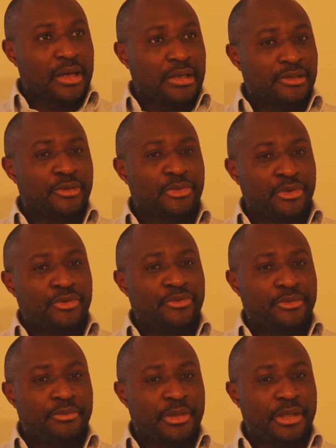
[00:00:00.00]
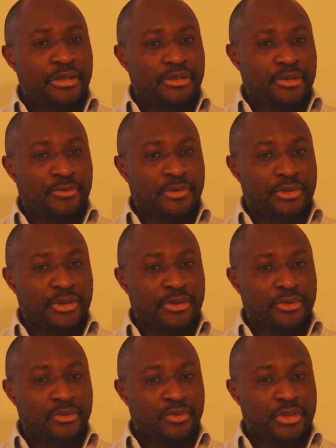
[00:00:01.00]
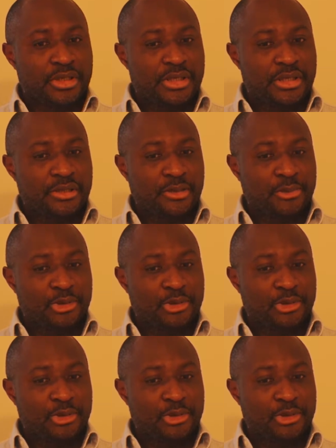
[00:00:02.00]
An entrepreneur for me is somebody who sees